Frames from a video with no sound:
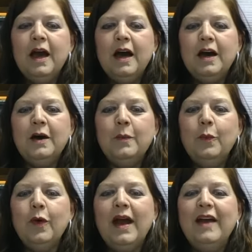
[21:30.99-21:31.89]

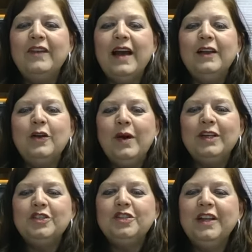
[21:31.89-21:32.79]
have got a
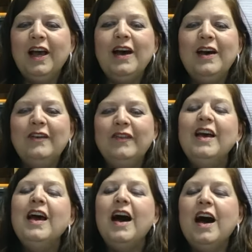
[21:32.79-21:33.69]
question of
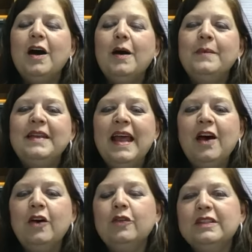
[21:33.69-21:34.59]

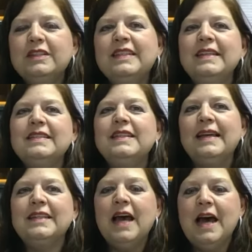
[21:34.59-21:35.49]
now, since
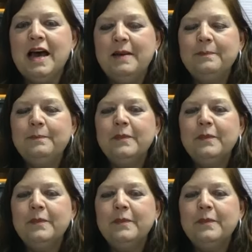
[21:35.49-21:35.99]
that time,